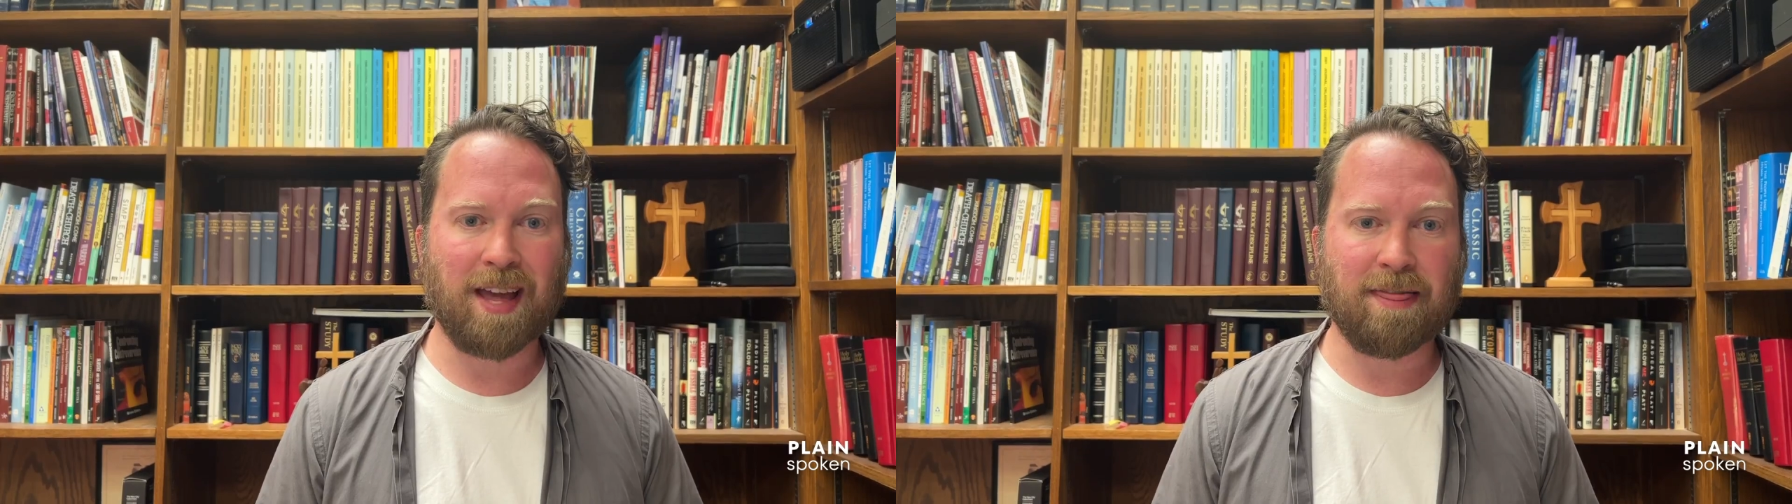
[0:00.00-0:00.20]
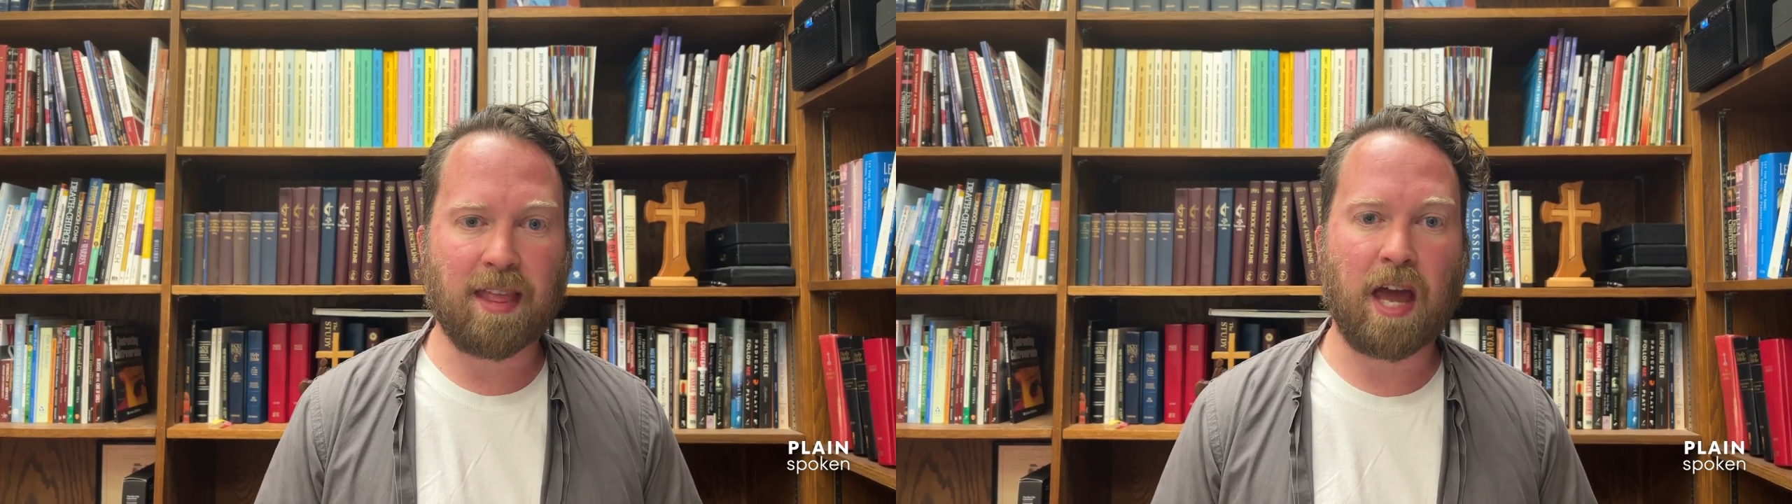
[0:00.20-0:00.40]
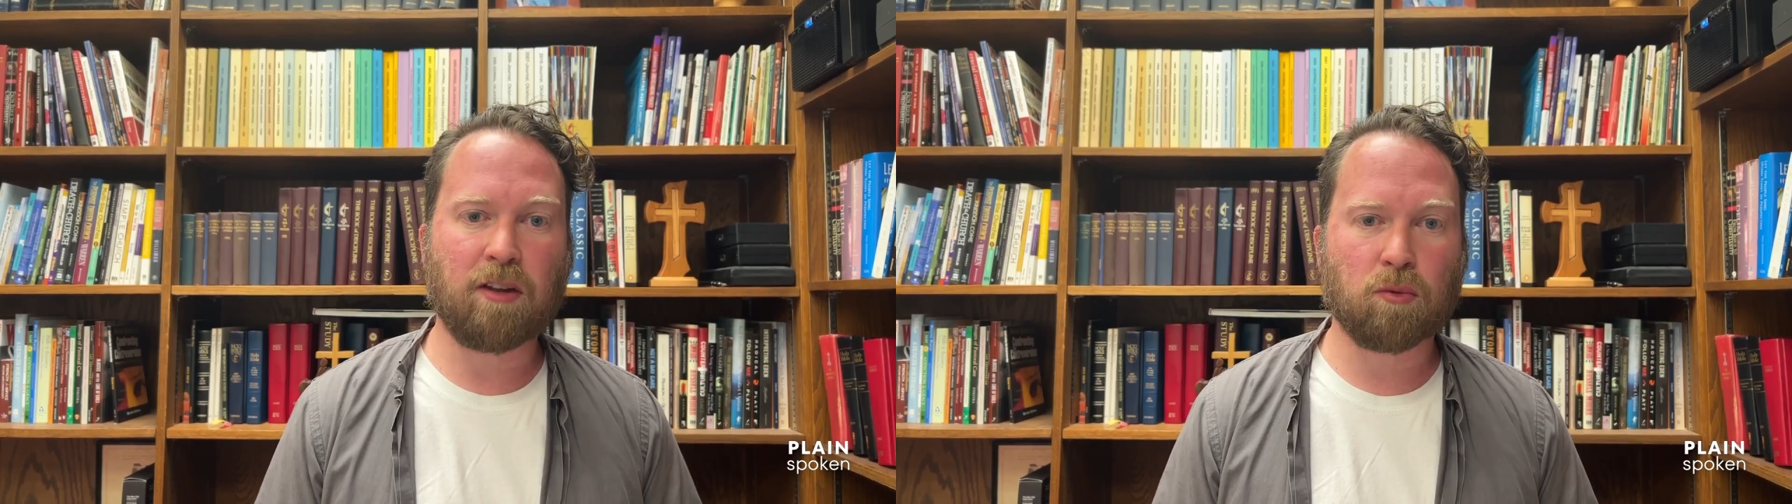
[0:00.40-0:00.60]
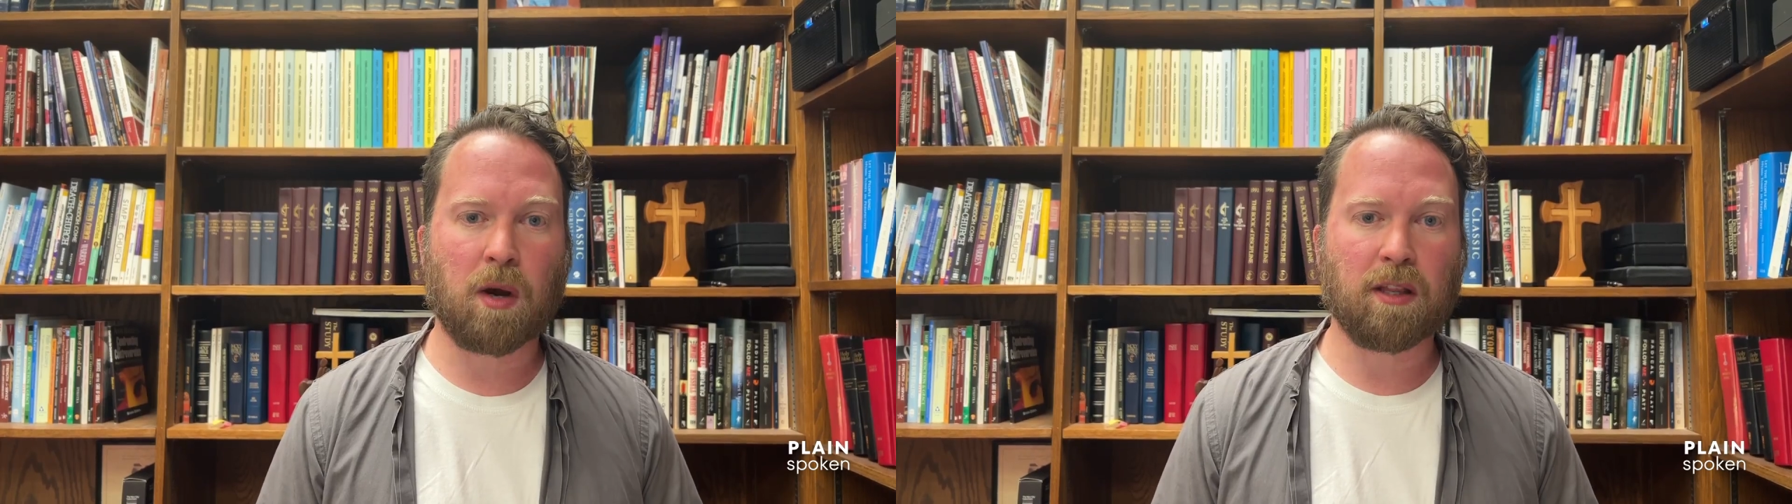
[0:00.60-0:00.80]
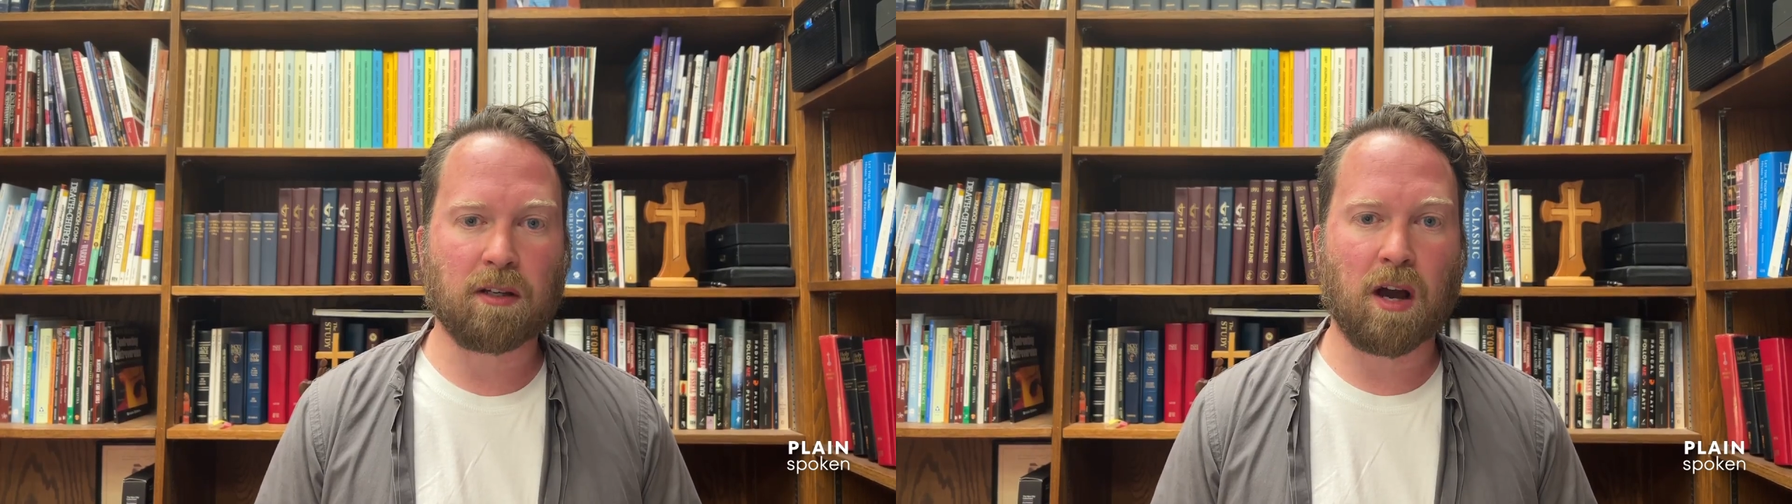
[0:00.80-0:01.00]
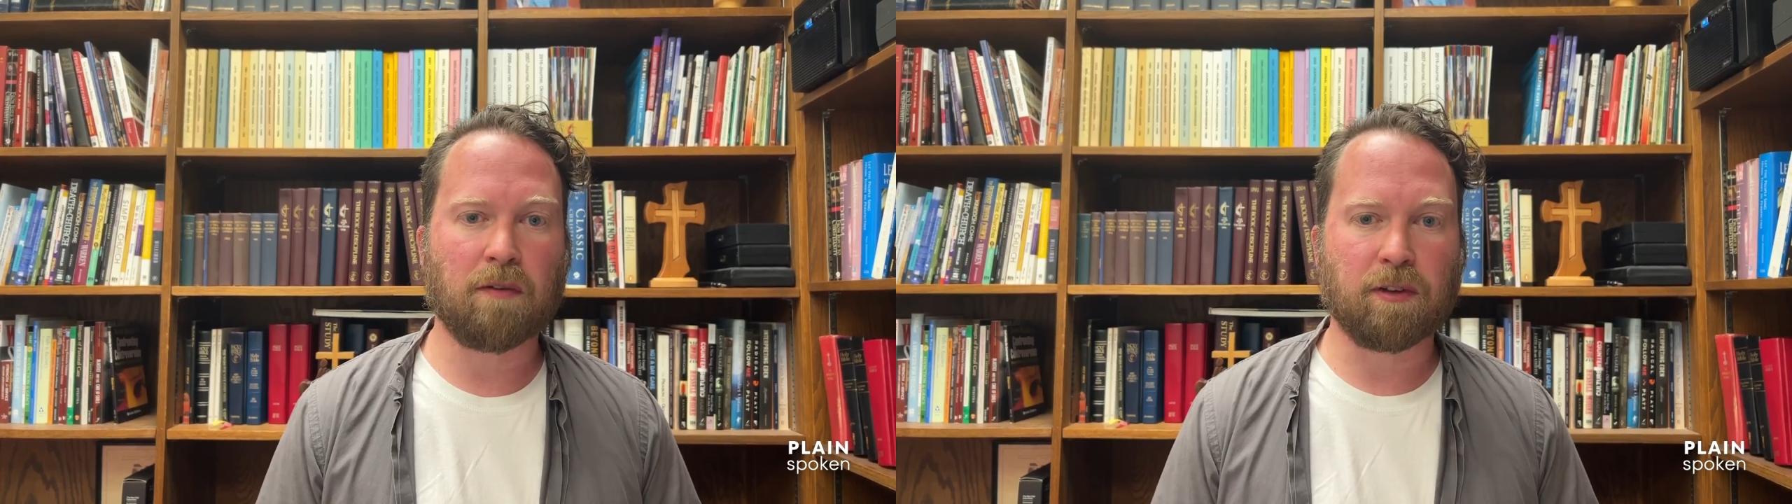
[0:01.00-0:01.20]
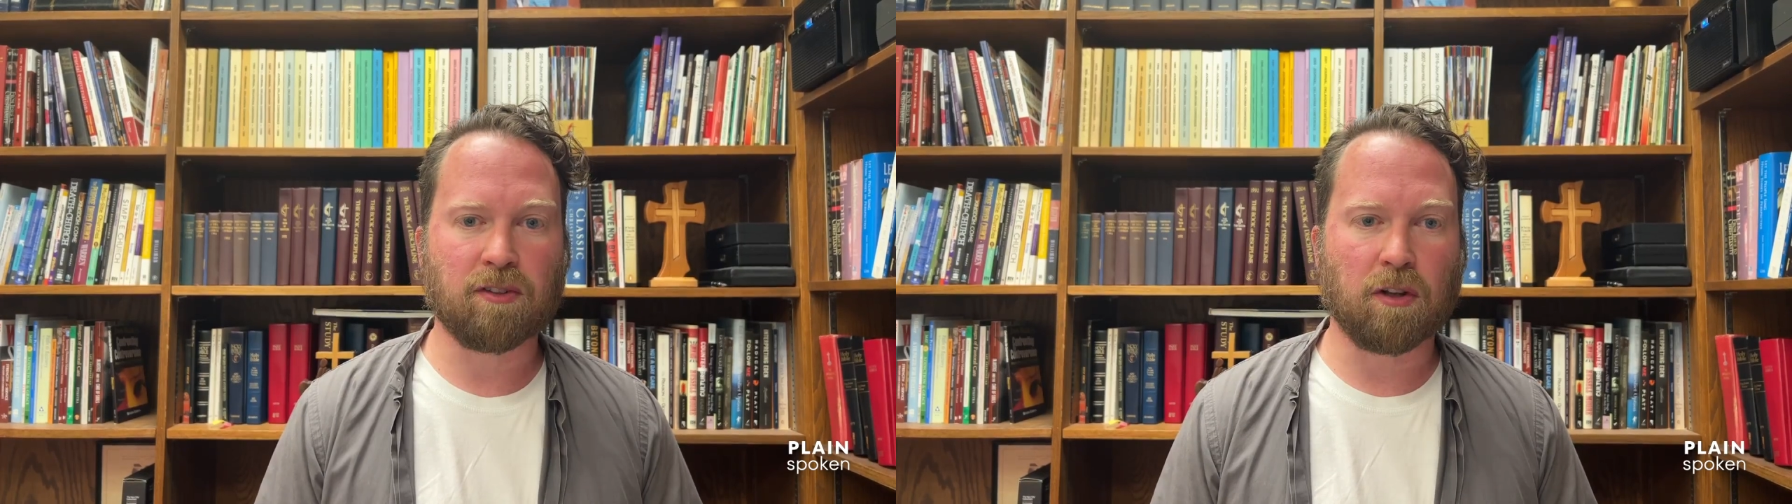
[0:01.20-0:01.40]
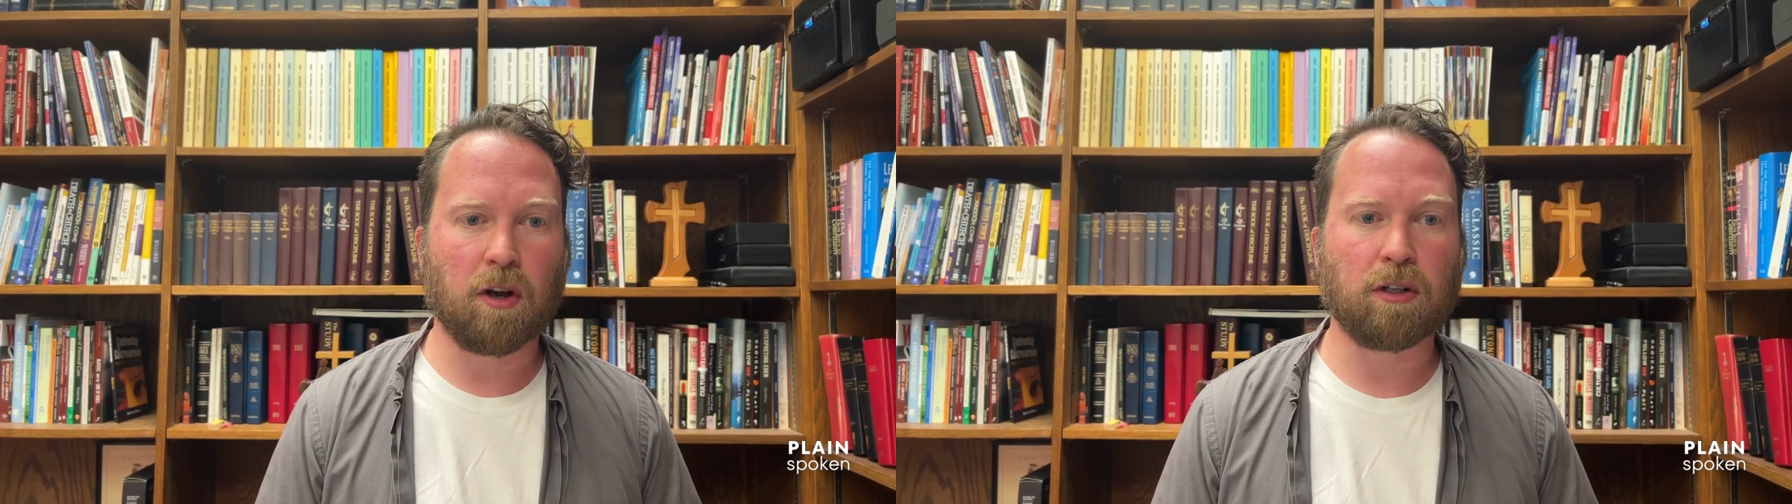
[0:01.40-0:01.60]
and that is why the
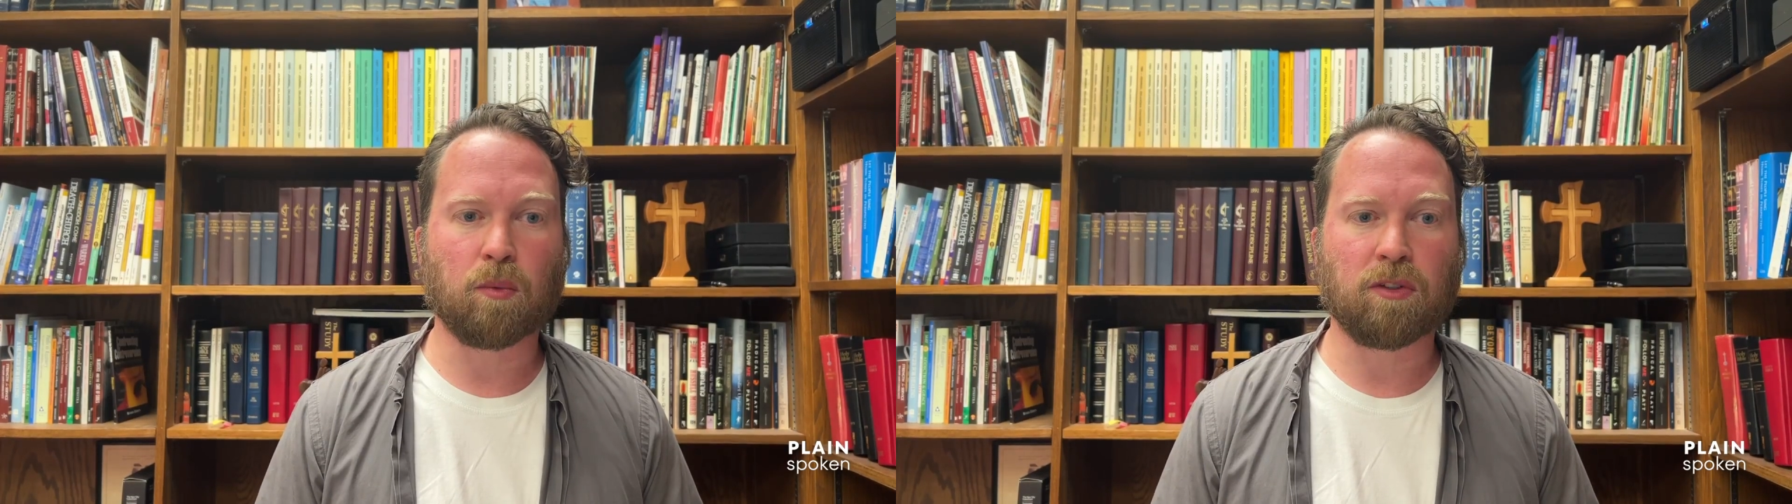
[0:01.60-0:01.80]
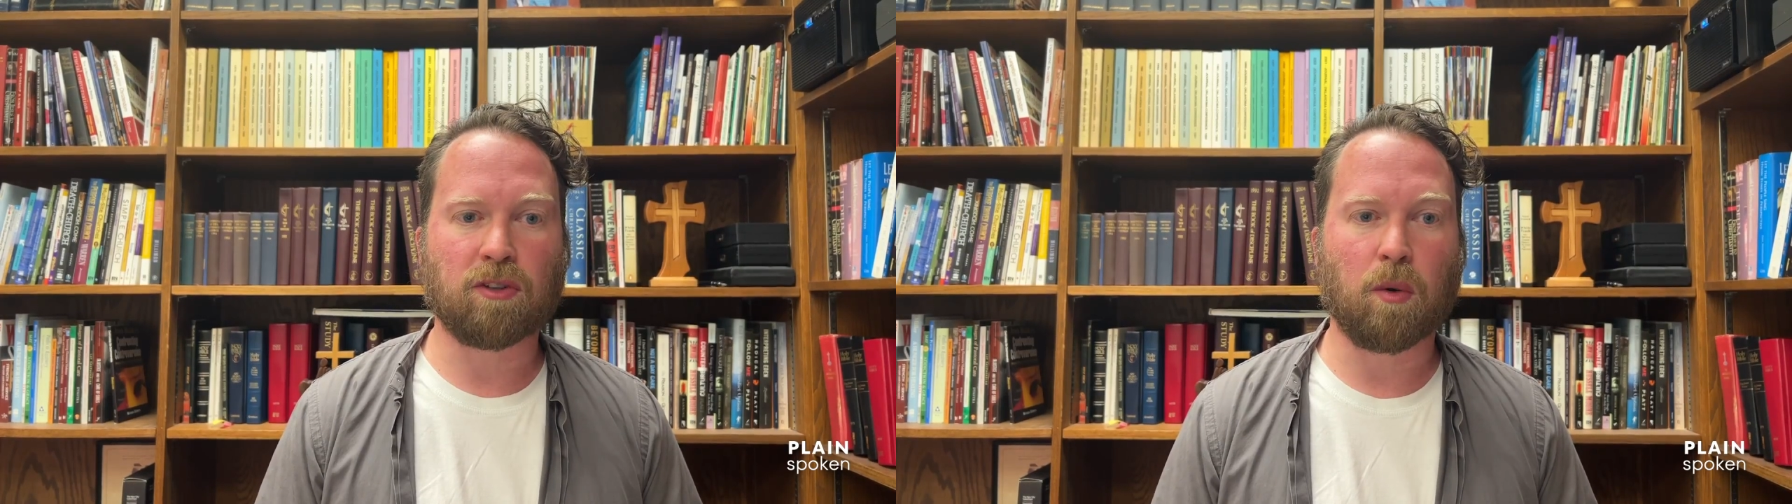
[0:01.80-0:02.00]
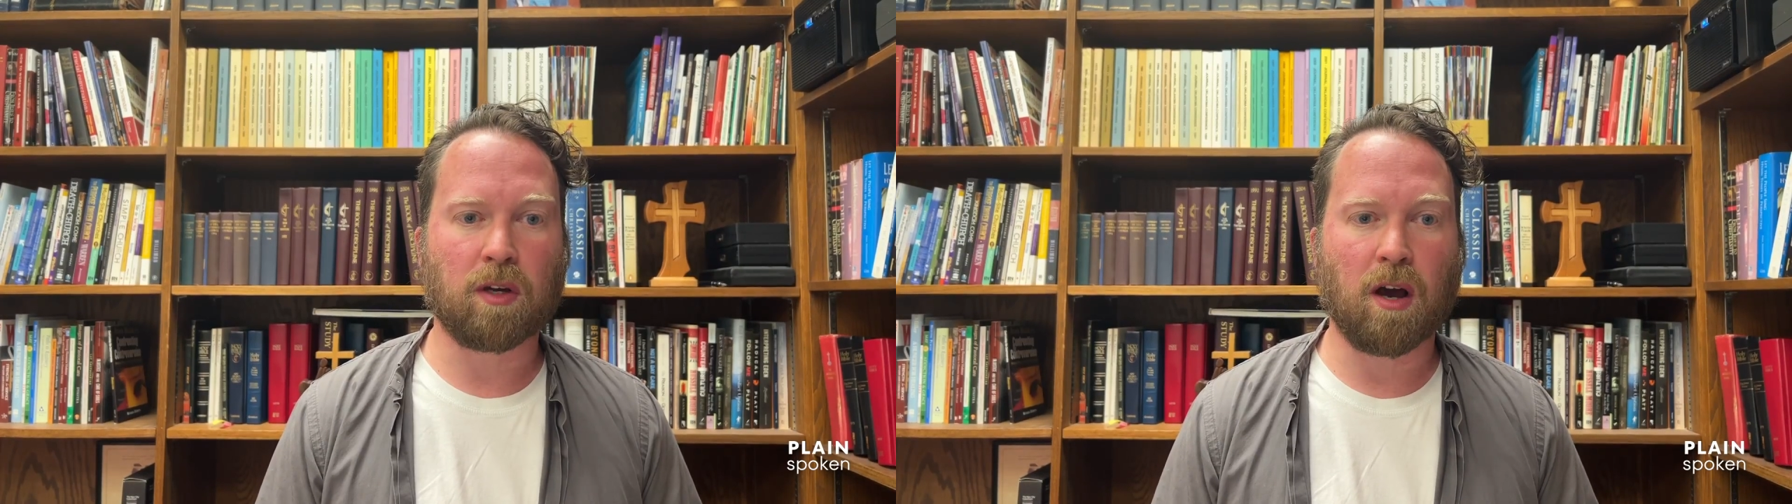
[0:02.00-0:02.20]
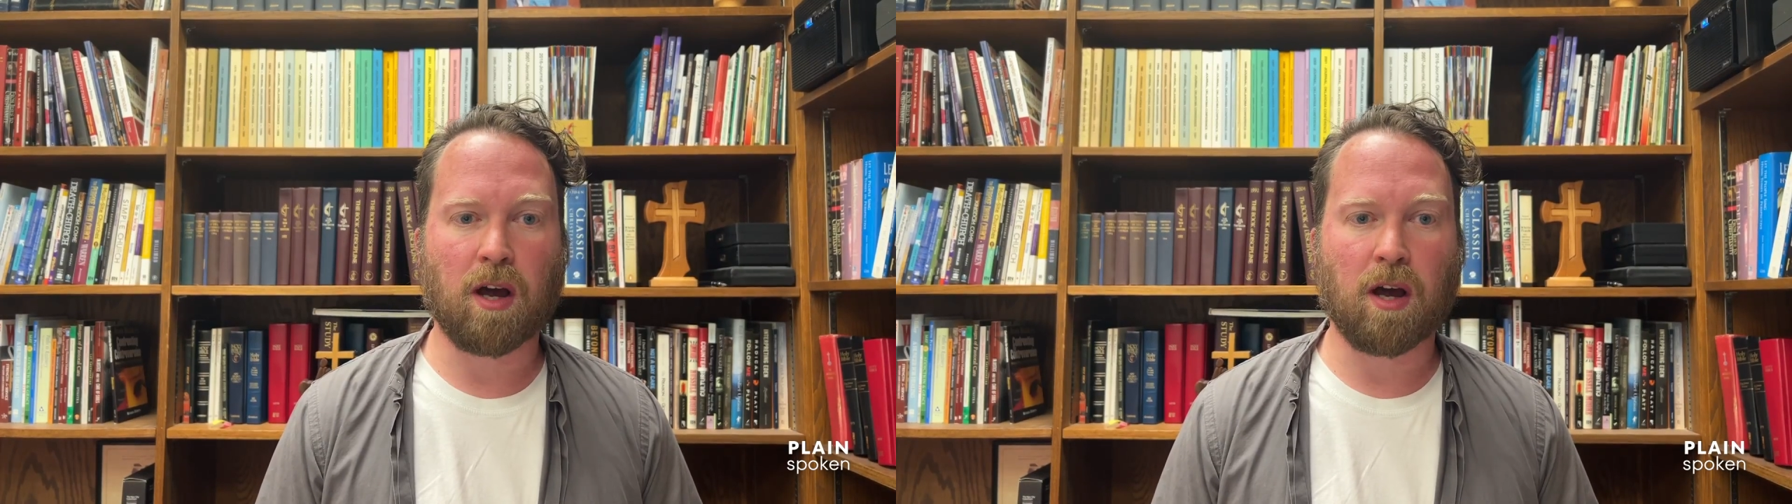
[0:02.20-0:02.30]
conference lawyer was going